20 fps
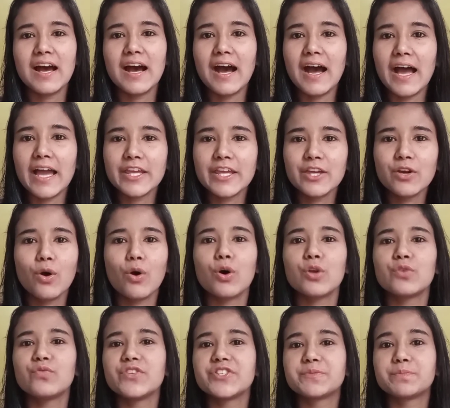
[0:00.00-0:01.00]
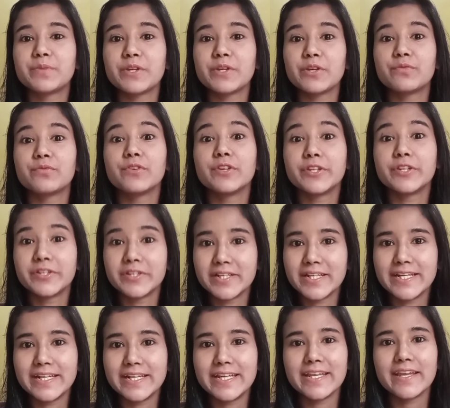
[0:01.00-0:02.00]
I always prefer
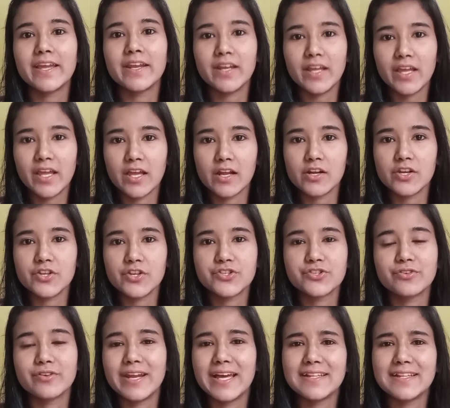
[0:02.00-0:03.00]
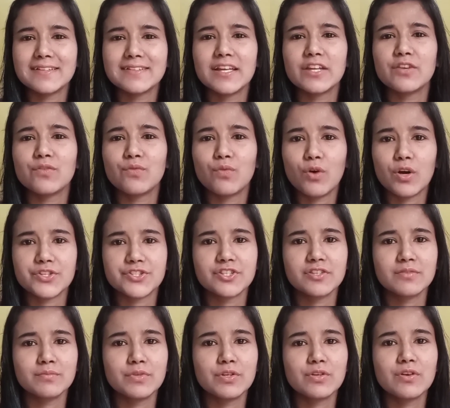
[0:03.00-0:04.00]
reading in English rather than
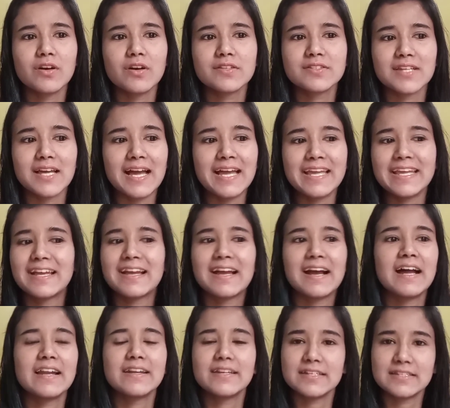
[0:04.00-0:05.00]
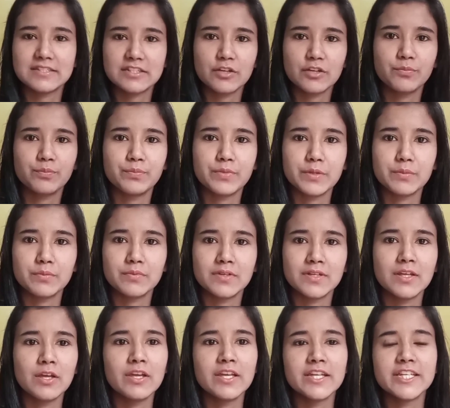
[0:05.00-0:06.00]
watching because I can't disturb people,
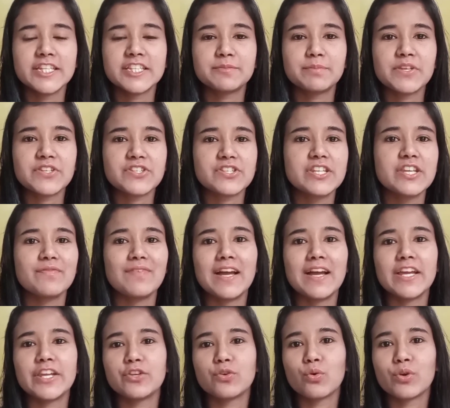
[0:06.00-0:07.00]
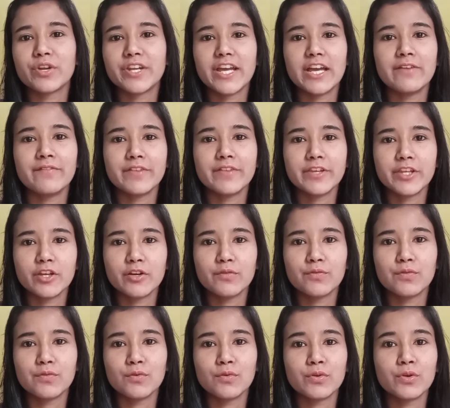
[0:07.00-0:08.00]
especially if I don't have
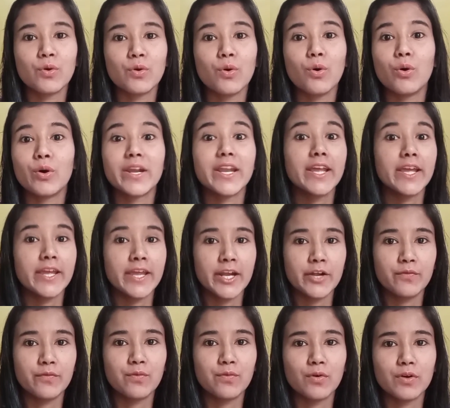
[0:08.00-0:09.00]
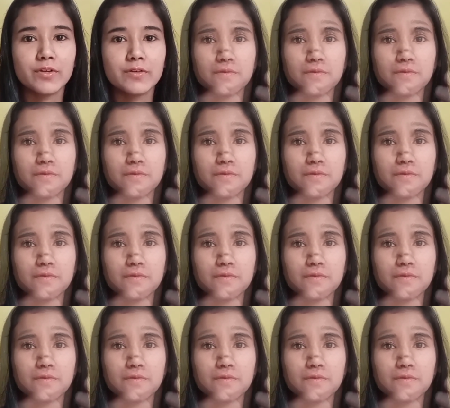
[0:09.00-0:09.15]
earphone or headphone.